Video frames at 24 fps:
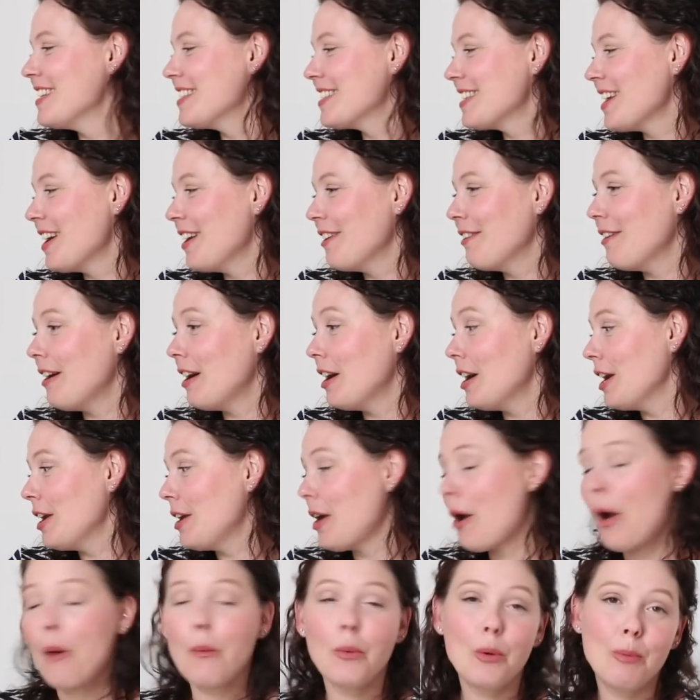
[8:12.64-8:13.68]
So
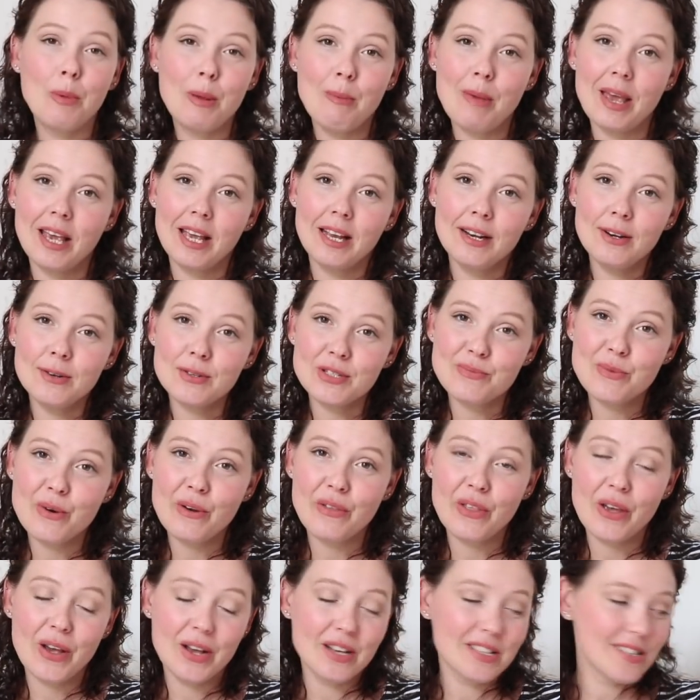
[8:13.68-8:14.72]
I will be making lots more
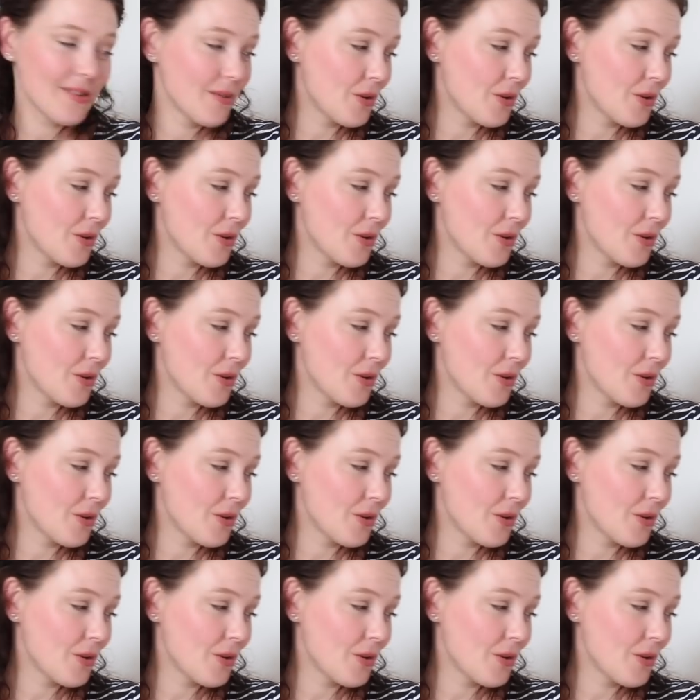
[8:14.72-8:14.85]
of those.